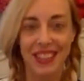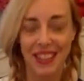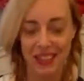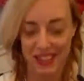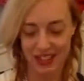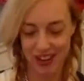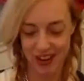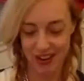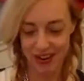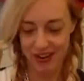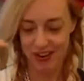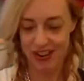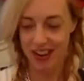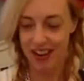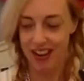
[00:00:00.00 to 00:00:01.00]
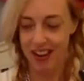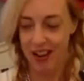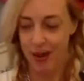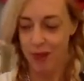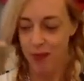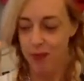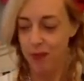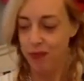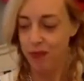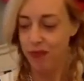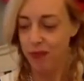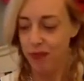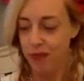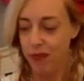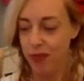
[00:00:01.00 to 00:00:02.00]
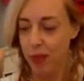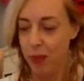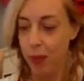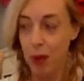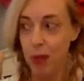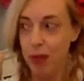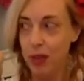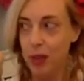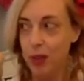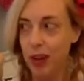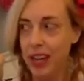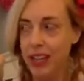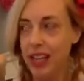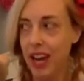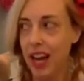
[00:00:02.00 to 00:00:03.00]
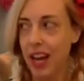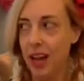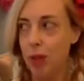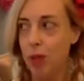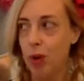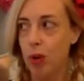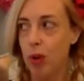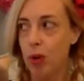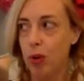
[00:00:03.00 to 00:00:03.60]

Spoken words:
So, but it was a great time.